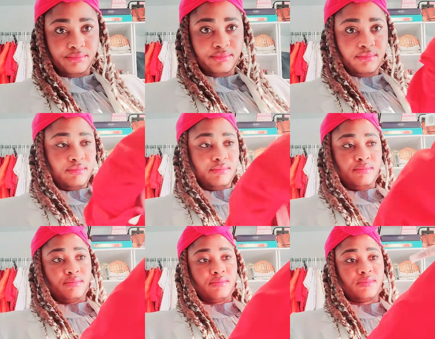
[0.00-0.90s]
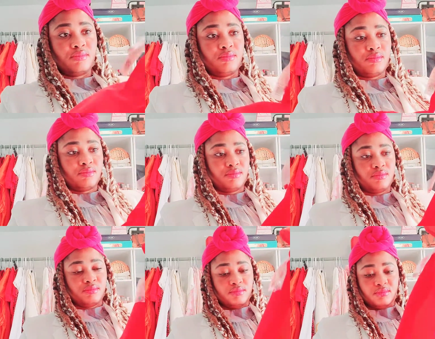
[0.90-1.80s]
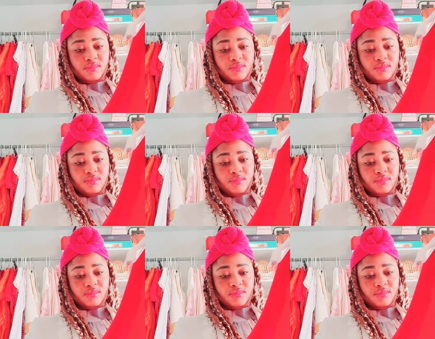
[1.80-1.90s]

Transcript: Nobody speaks.